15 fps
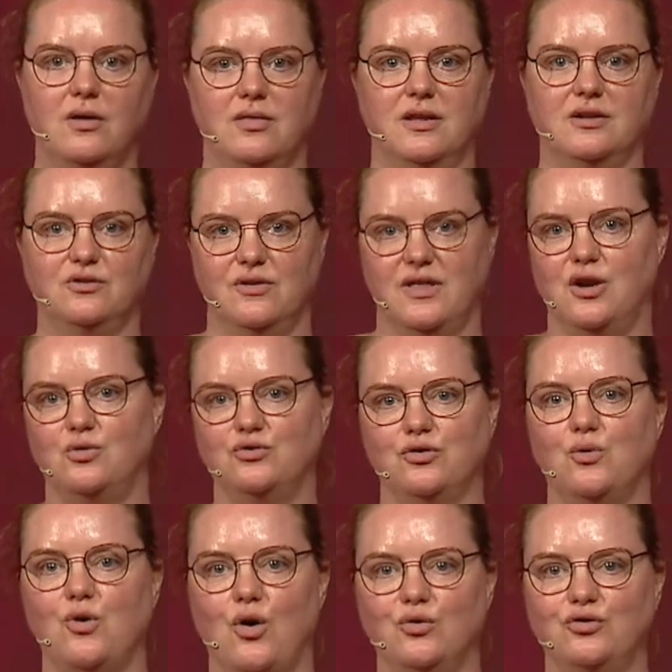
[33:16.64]
That, that
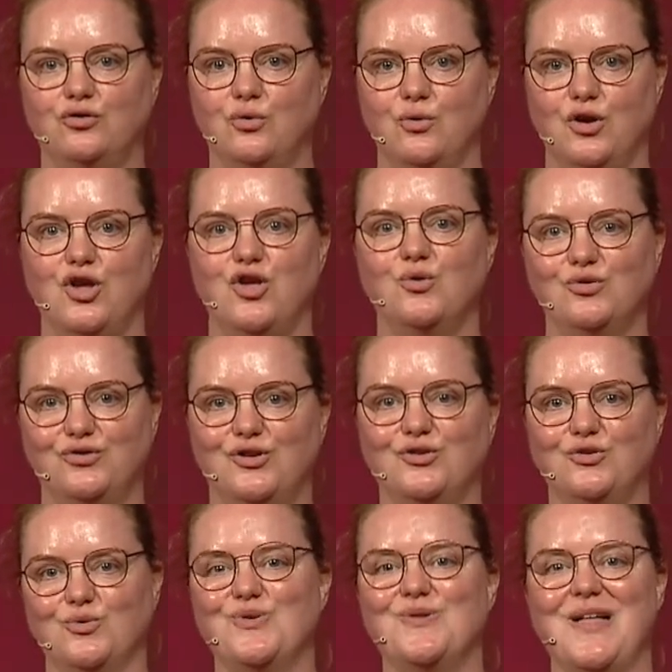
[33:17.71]
also goes to the use the
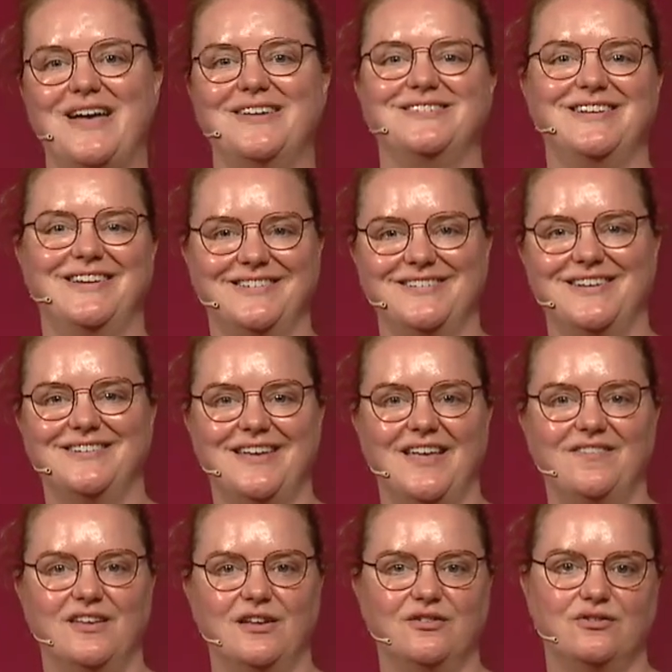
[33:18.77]
tool as it is
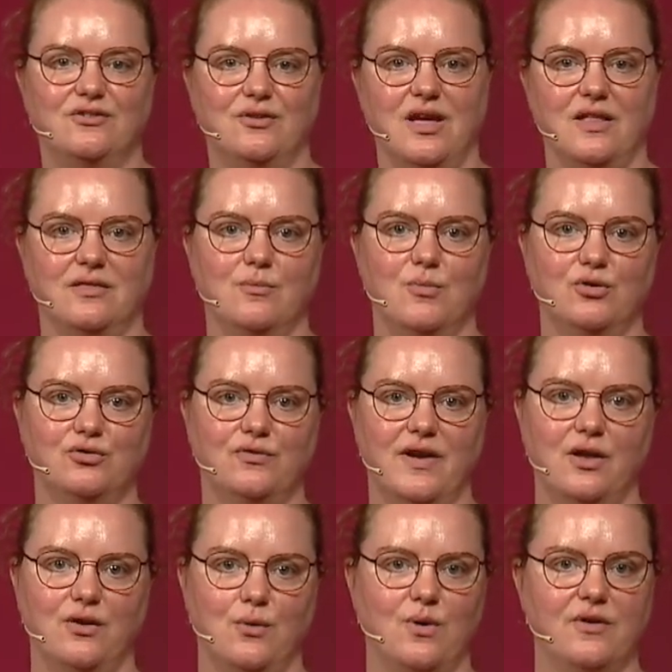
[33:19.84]
intended to get the most
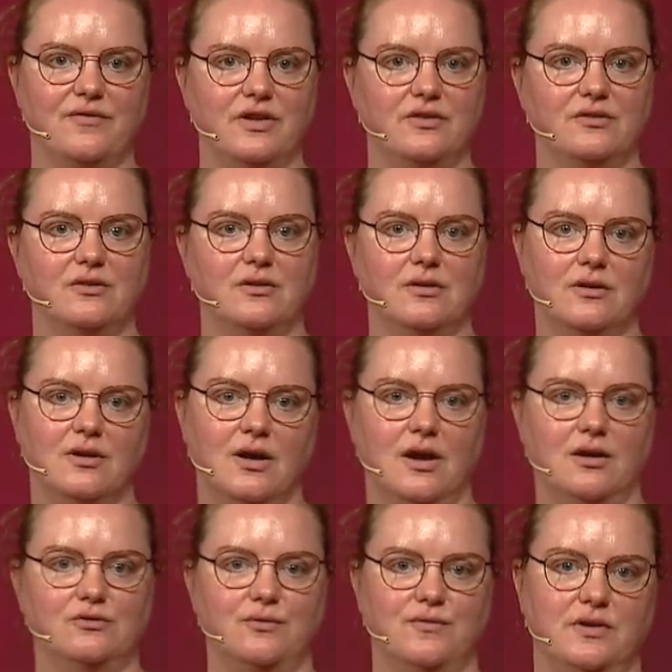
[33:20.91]
value of it,
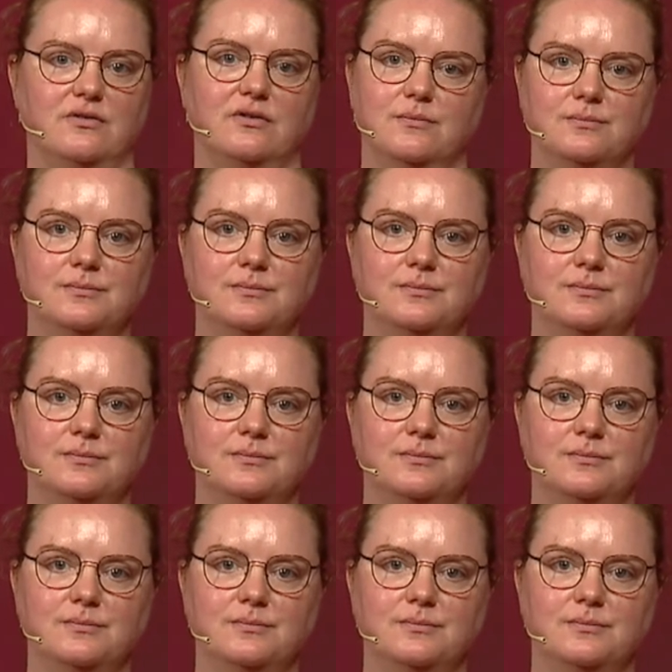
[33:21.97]
out of it.